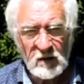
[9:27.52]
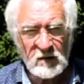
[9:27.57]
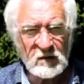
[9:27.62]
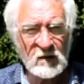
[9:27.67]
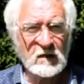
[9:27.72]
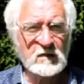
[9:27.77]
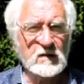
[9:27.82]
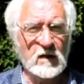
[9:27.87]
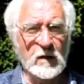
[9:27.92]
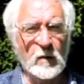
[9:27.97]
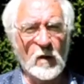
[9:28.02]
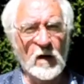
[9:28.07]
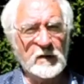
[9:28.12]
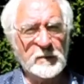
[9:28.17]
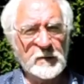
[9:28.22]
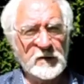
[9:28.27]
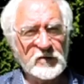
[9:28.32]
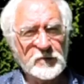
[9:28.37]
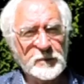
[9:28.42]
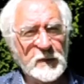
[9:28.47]
not that I want
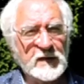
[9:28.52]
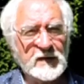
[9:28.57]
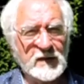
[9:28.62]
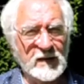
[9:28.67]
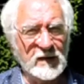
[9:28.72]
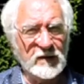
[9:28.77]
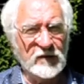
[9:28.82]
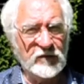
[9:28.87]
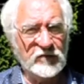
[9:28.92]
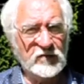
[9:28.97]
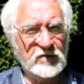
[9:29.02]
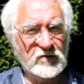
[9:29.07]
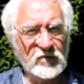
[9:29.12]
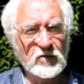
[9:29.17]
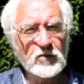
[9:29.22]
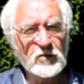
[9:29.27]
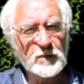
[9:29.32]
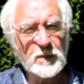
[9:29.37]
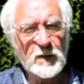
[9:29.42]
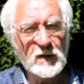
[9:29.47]
to be spitting in the
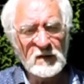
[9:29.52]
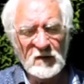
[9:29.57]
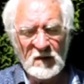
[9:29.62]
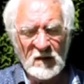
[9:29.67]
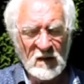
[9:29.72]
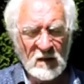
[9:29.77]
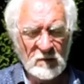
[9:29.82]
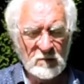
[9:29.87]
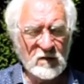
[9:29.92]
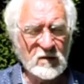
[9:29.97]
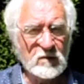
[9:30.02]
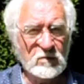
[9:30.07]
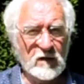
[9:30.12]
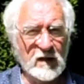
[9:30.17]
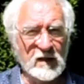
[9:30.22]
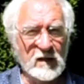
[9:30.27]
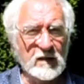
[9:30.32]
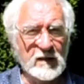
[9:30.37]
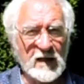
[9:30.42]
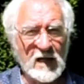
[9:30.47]
soup, but
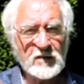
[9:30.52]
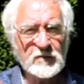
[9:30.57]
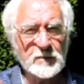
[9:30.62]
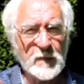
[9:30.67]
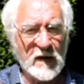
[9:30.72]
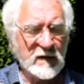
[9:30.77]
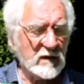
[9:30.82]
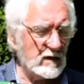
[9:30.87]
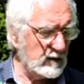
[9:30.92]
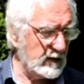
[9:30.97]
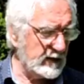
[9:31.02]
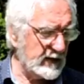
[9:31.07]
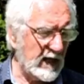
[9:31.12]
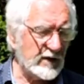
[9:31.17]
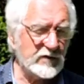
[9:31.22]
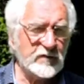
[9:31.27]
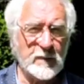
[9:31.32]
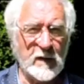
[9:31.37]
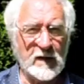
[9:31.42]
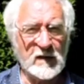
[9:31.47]
whether that's better or
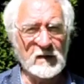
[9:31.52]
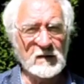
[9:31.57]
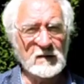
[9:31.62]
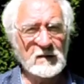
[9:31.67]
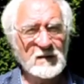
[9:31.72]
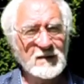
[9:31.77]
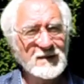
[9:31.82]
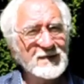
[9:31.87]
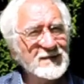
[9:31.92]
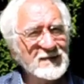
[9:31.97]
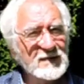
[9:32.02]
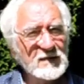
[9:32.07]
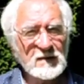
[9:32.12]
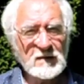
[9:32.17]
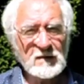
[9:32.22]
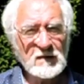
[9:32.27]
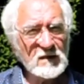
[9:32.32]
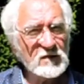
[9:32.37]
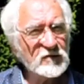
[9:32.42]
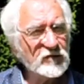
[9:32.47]
that's better,
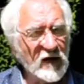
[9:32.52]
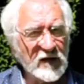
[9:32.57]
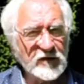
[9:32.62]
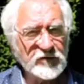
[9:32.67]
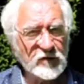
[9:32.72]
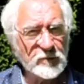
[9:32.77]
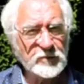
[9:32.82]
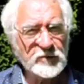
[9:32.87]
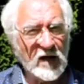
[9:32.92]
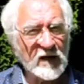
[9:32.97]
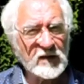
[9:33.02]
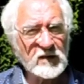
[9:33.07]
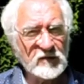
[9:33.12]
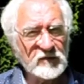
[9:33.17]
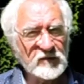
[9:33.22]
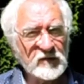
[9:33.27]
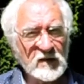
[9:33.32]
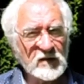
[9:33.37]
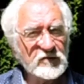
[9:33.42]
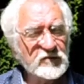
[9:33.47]
it's very subjective.
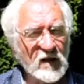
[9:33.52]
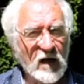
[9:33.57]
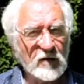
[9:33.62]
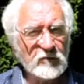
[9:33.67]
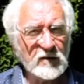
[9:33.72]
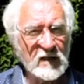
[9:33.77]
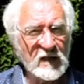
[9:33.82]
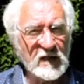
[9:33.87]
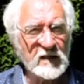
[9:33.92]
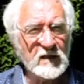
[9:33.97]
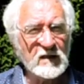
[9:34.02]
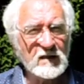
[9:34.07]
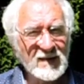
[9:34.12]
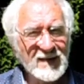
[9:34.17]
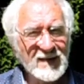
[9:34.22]
It's not really